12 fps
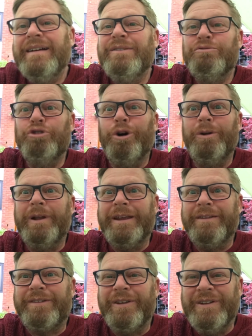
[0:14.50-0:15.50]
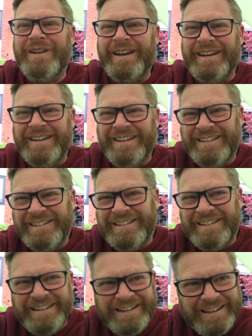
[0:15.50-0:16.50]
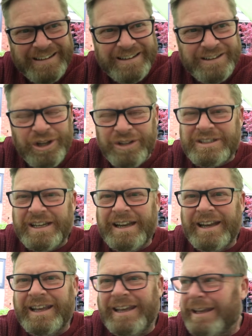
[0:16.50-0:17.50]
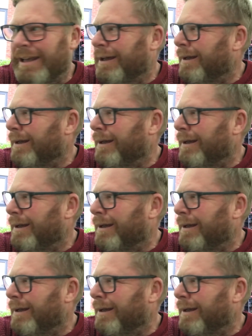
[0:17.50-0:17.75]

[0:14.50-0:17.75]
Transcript: Rolling thunder. Not seen any